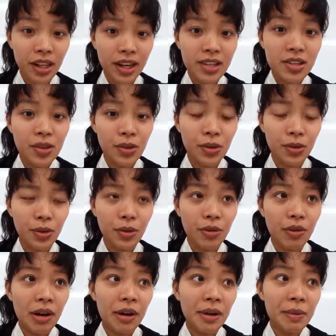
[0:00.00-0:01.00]
As you know,
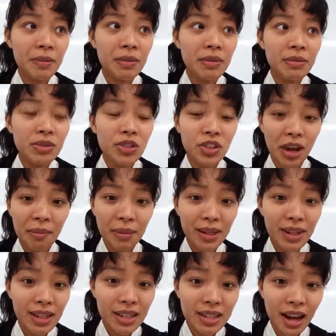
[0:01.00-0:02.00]

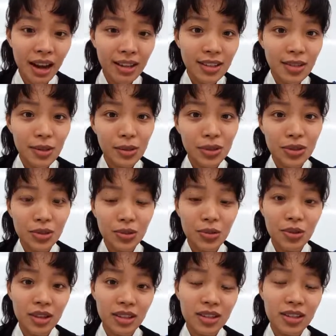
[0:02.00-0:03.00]
Japanese high school
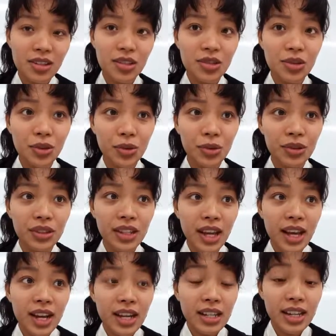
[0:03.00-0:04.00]
students don't
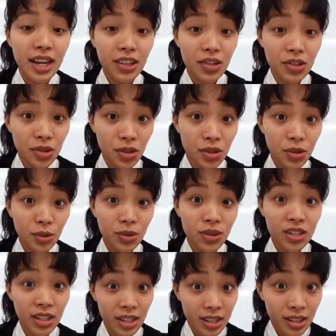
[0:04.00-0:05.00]
get to use
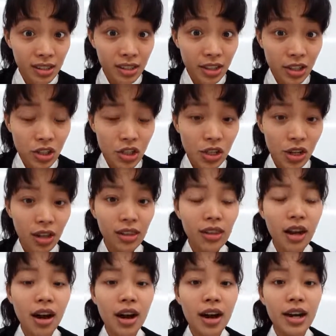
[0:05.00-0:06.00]
English a
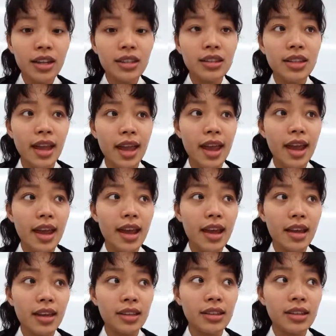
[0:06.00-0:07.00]
lot,
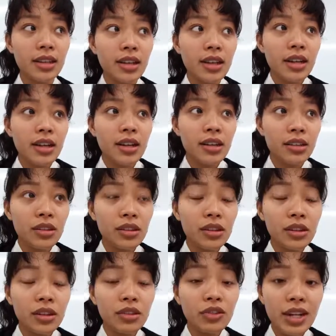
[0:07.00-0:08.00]
and
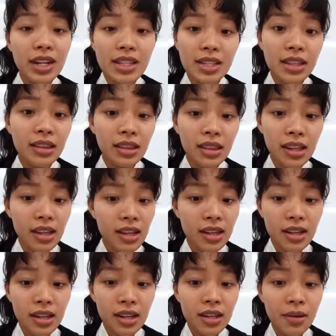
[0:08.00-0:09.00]

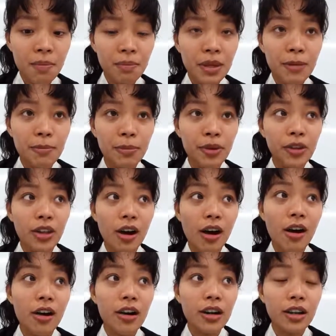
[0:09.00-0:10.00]
recently people
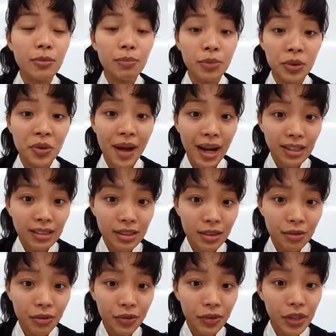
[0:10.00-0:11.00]
are
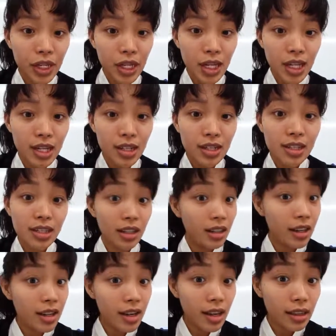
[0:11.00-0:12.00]
proactively
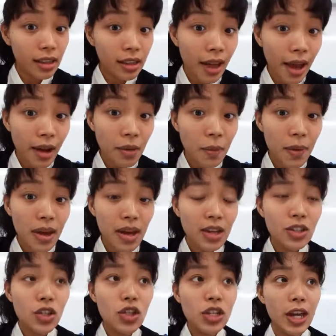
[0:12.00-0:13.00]
studying the
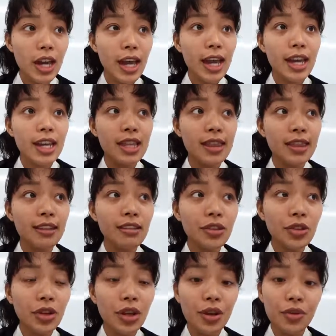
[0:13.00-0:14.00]
language, and they're
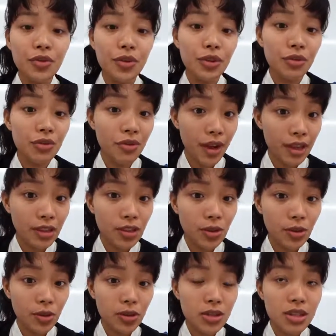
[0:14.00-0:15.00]
looking for
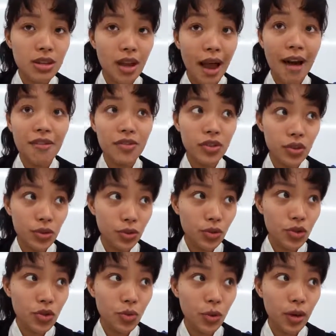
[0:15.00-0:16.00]

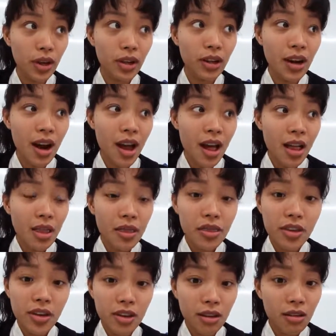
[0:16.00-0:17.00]
avenues where
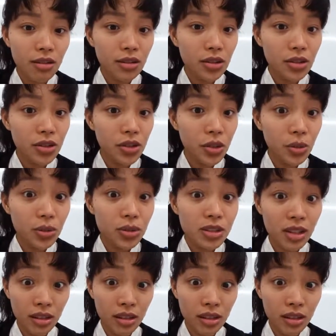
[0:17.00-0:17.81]
they could use the